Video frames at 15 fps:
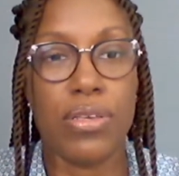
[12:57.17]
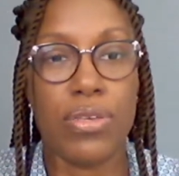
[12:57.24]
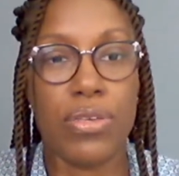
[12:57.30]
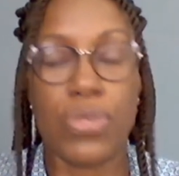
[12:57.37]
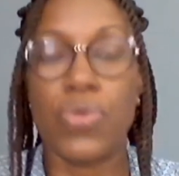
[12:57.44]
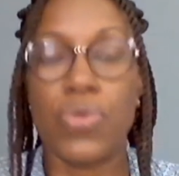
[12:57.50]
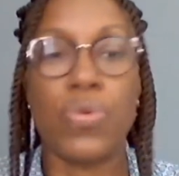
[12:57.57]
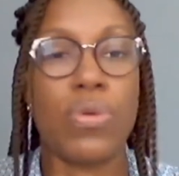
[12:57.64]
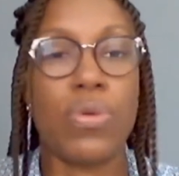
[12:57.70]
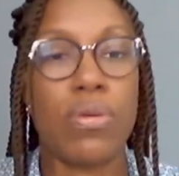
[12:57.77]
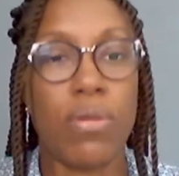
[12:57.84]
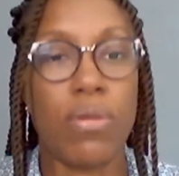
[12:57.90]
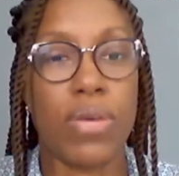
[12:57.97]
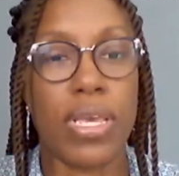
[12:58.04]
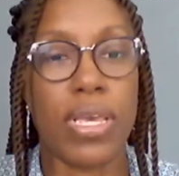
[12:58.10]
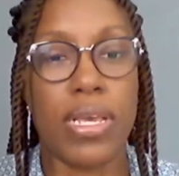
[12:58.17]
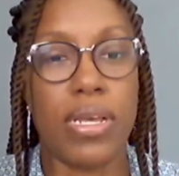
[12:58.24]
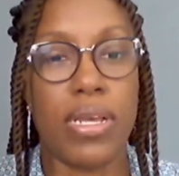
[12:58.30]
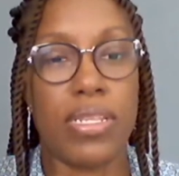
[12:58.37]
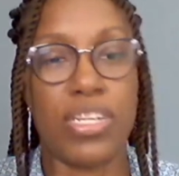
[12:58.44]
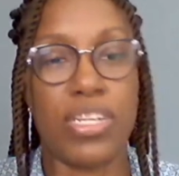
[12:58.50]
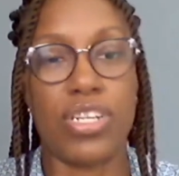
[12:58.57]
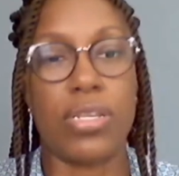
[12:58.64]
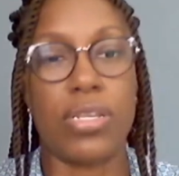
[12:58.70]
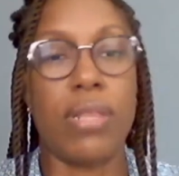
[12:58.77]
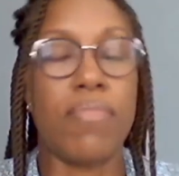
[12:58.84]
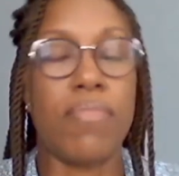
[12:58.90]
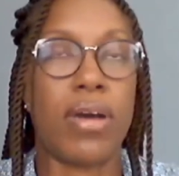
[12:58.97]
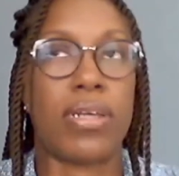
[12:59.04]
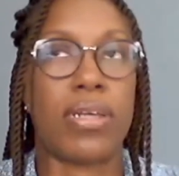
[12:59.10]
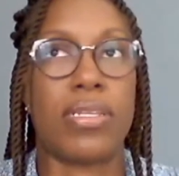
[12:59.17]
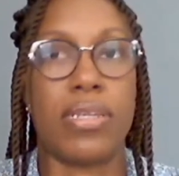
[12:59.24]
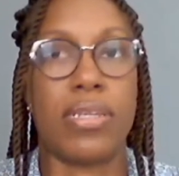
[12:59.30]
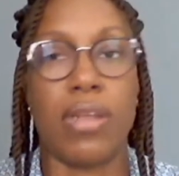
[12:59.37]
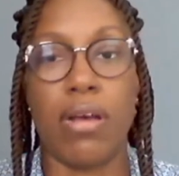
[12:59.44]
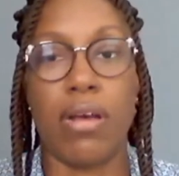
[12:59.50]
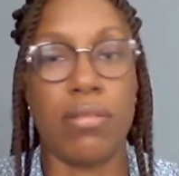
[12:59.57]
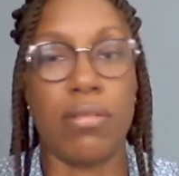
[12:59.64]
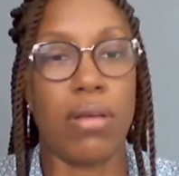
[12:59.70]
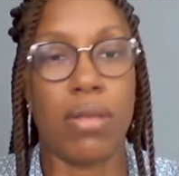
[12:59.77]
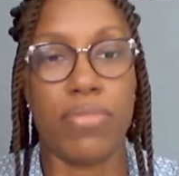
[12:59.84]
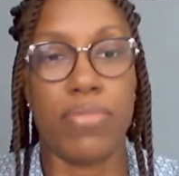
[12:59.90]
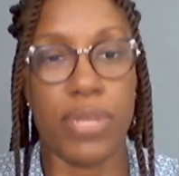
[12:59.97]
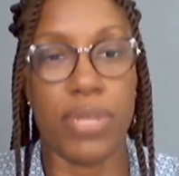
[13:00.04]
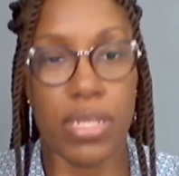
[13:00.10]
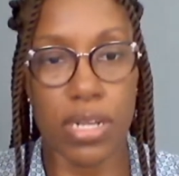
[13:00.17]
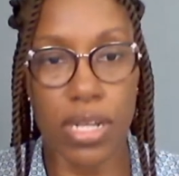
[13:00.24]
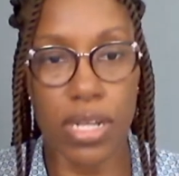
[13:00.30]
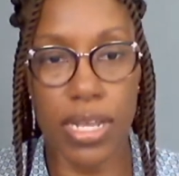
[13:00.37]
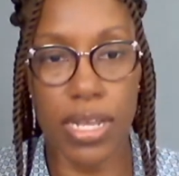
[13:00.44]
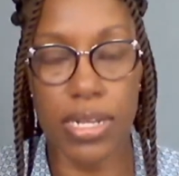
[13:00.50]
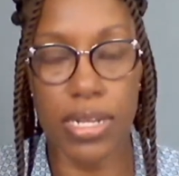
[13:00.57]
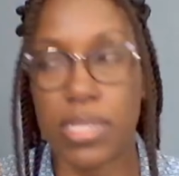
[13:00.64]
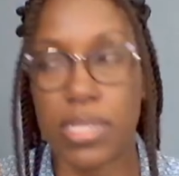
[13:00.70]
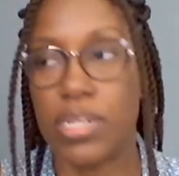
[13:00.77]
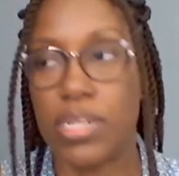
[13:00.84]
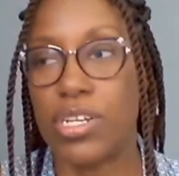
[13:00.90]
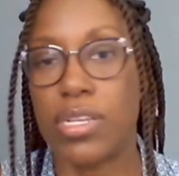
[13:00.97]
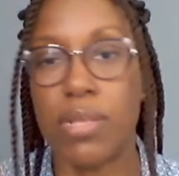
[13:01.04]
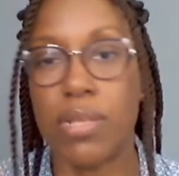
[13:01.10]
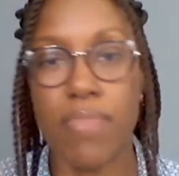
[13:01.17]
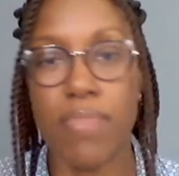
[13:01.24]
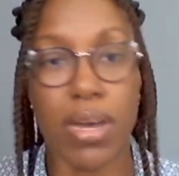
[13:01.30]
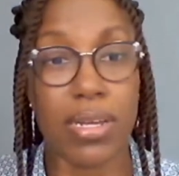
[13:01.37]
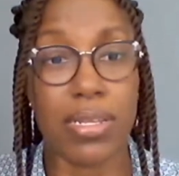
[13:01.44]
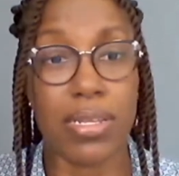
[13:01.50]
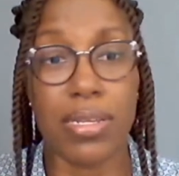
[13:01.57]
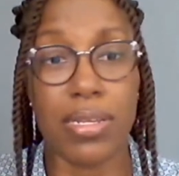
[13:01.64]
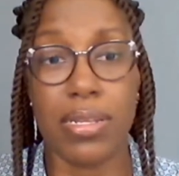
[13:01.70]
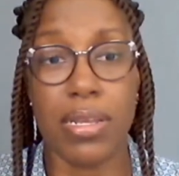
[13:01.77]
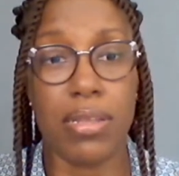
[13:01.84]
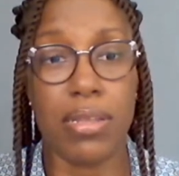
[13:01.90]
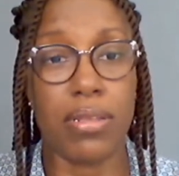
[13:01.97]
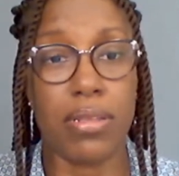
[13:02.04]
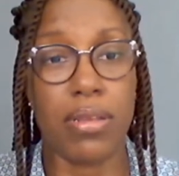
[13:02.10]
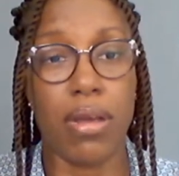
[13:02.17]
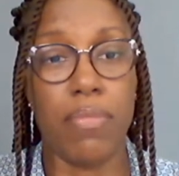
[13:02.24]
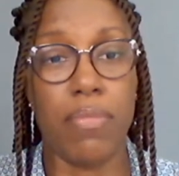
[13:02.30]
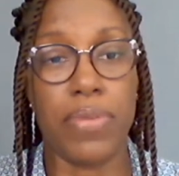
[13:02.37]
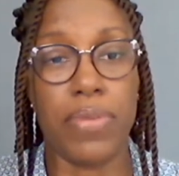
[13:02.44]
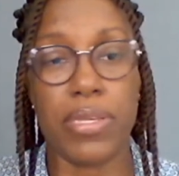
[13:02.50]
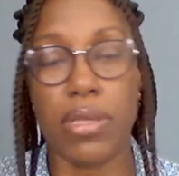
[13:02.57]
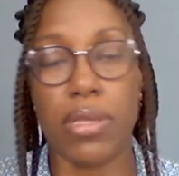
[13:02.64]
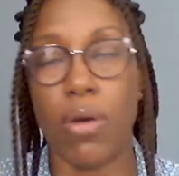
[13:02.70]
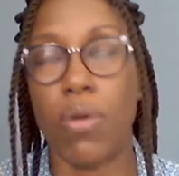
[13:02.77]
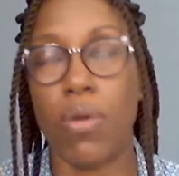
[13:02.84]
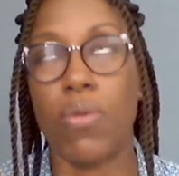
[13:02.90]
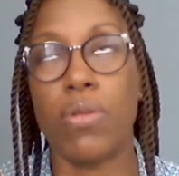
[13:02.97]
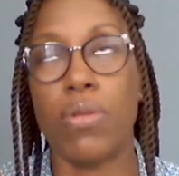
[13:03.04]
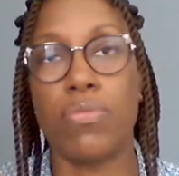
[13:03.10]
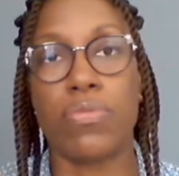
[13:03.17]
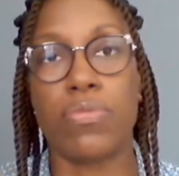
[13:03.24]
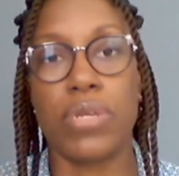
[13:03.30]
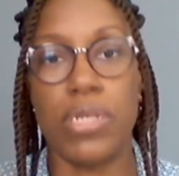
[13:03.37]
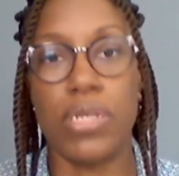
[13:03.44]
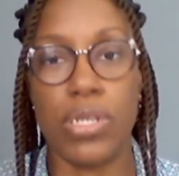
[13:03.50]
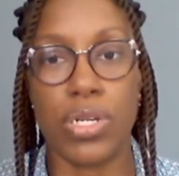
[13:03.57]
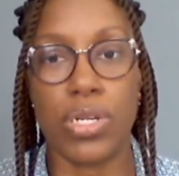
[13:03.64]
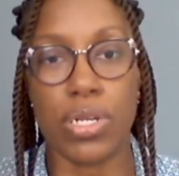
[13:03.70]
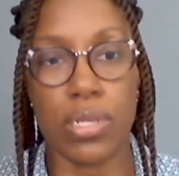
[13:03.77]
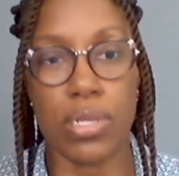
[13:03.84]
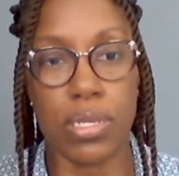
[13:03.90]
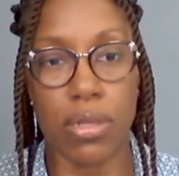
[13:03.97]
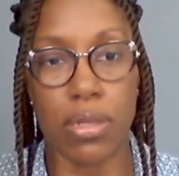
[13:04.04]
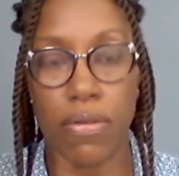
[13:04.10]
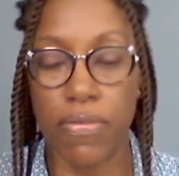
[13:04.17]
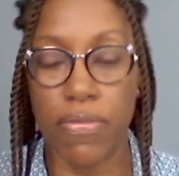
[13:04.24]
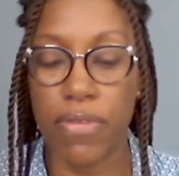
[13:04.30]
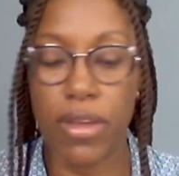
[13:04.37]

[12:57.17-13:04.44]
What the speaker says: So, okay, digital marketing, I'll break it down like Digital marketing encompasses a whole range of stuff.